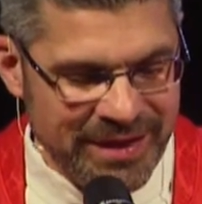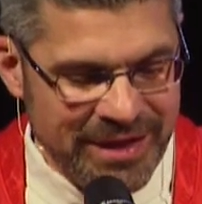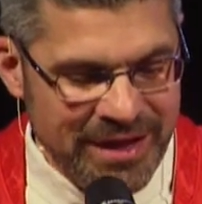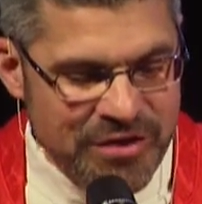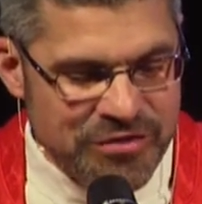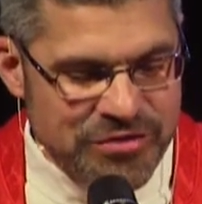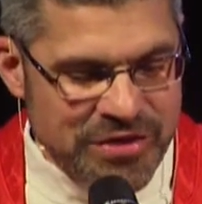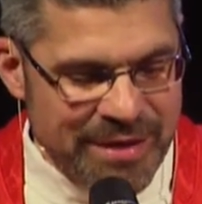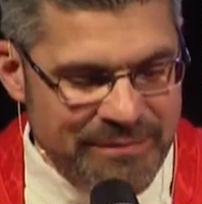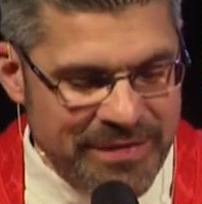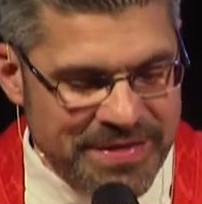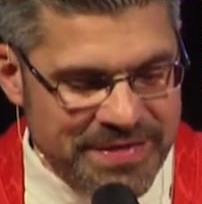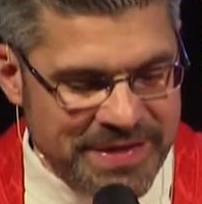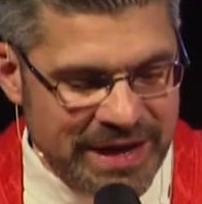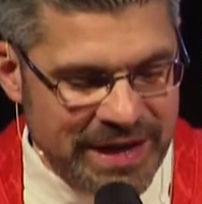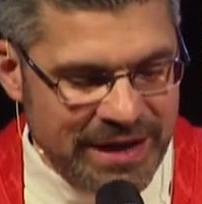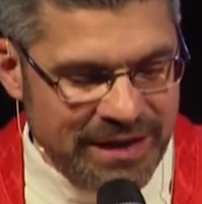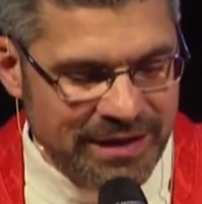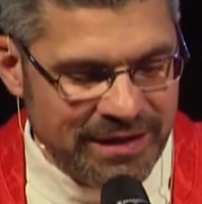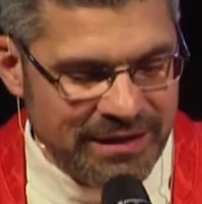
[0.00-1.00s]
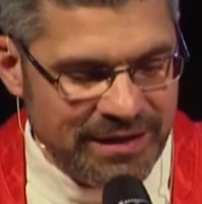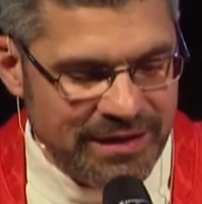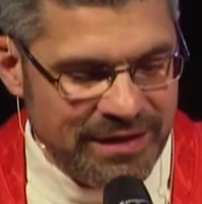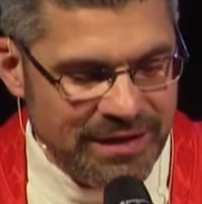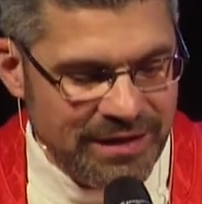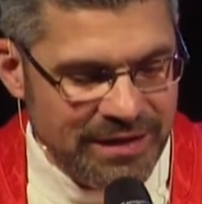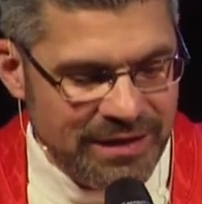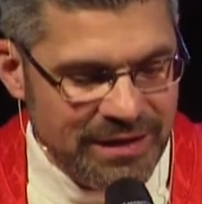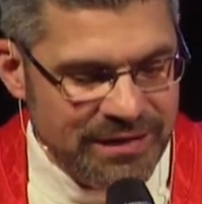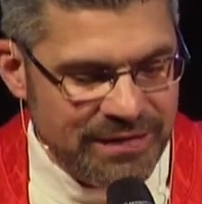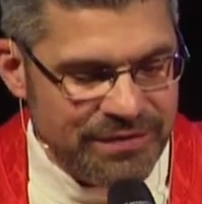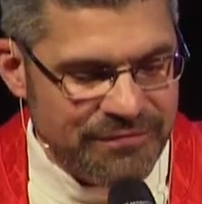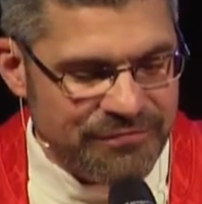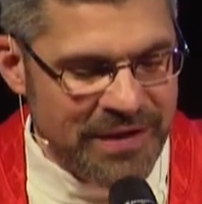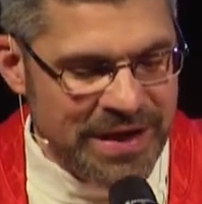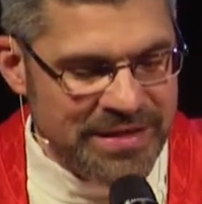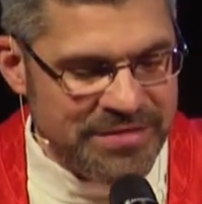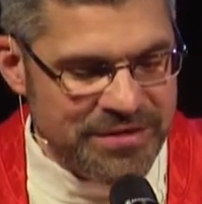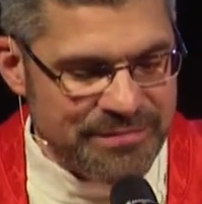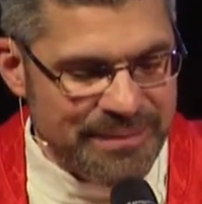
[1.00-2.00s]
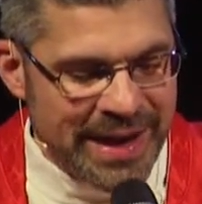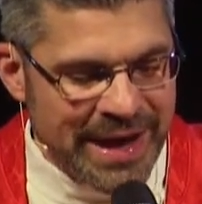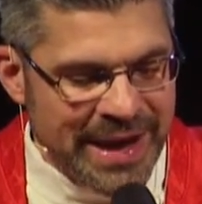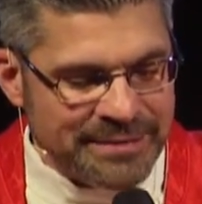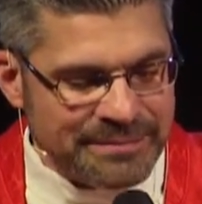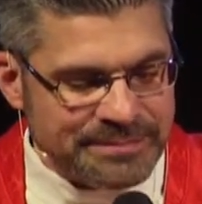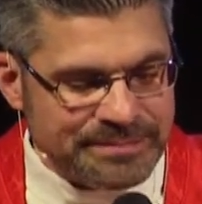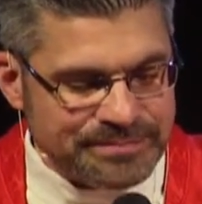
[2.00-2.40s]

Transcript: So I'm visiting friends of mine,